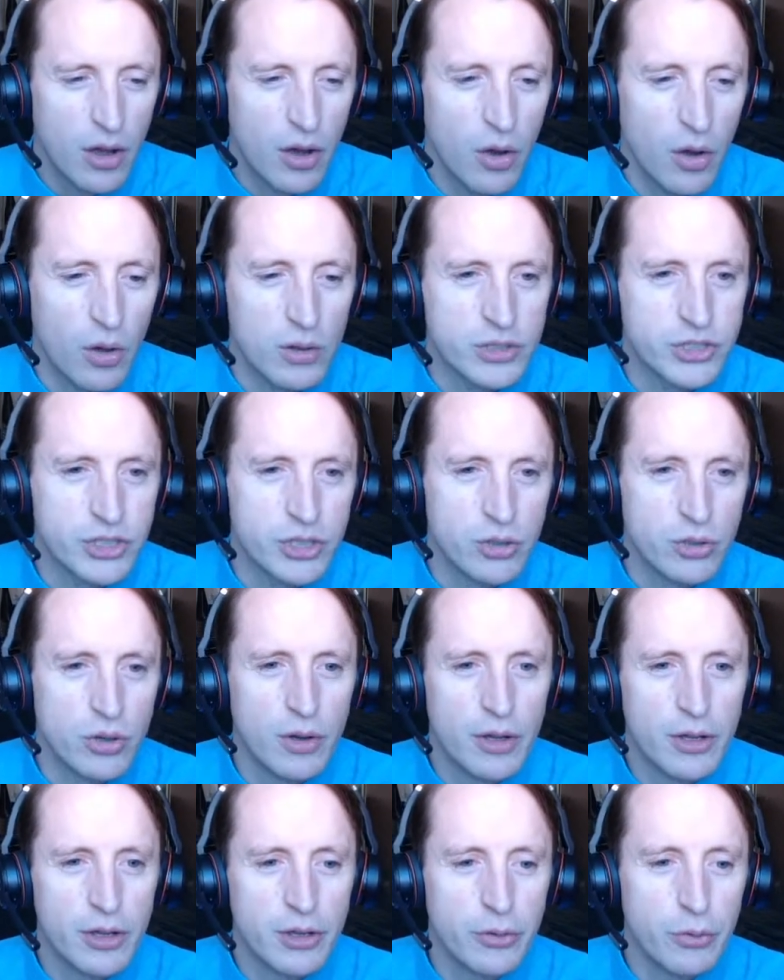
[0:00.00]

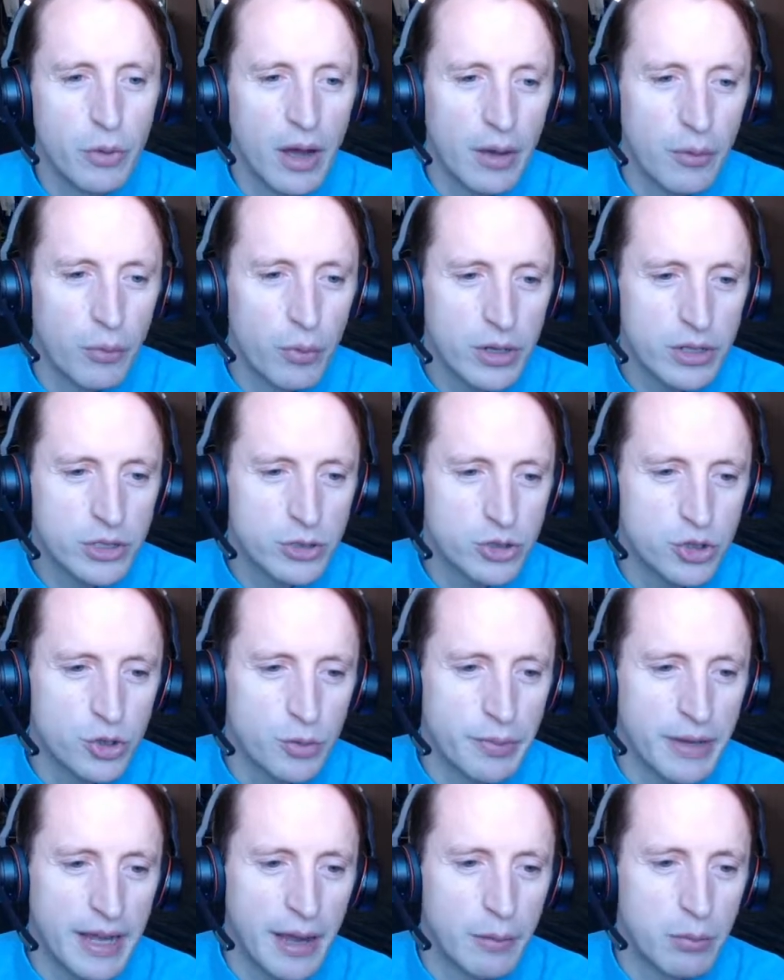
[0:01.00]
also I want you to
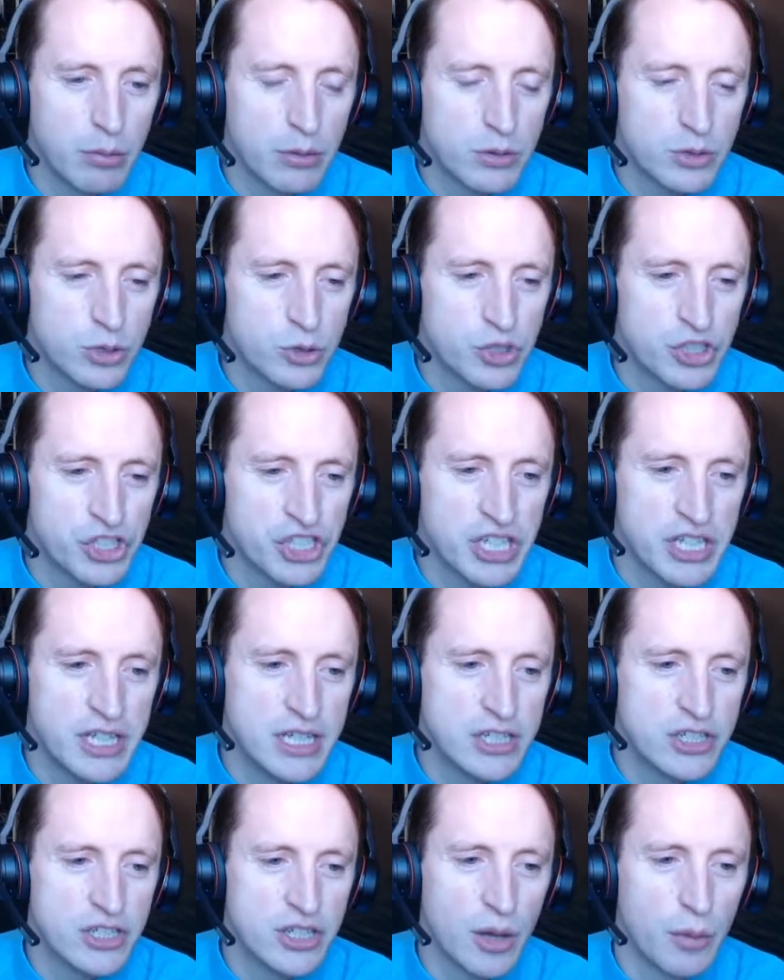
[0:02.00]
be able to
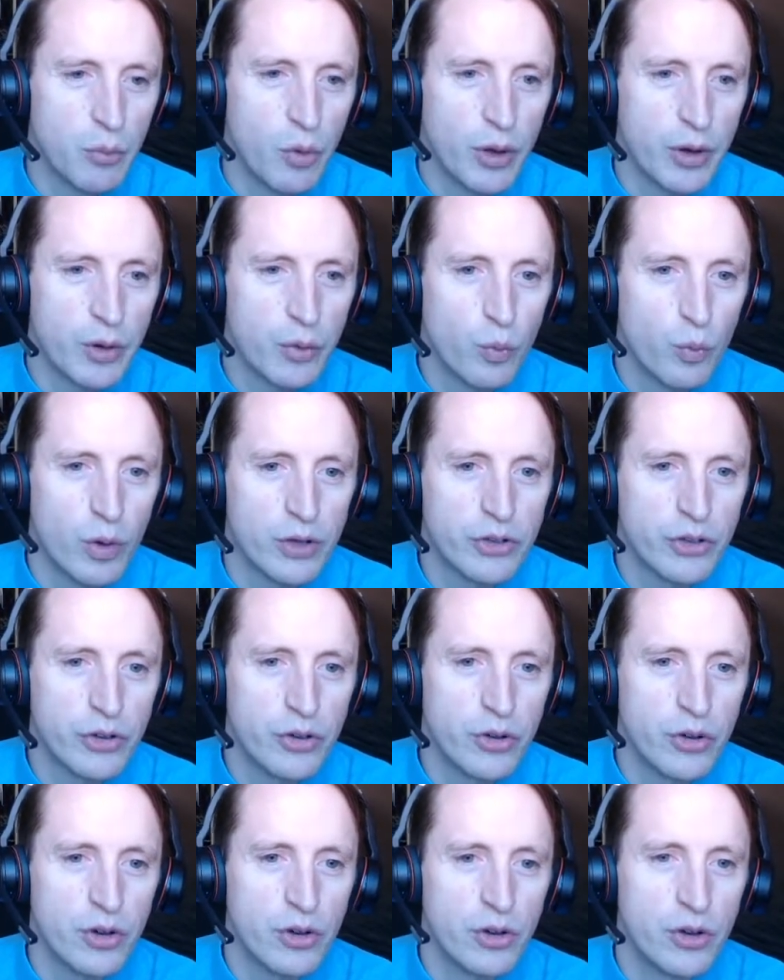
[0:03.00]
see somewhat what
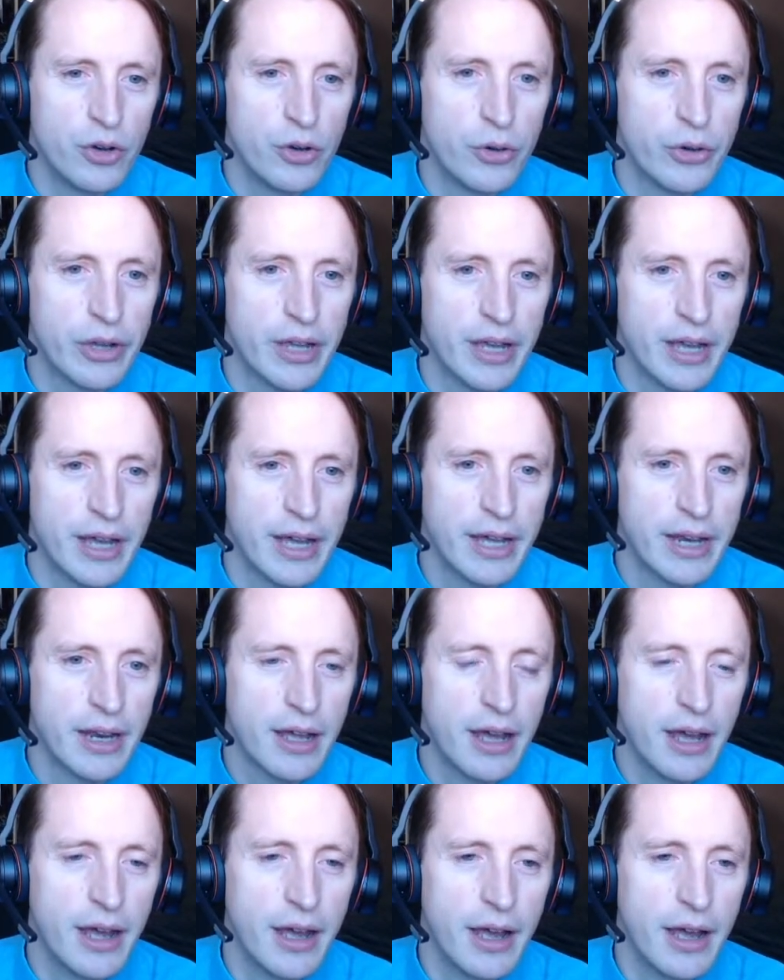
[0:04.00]
you're looking at.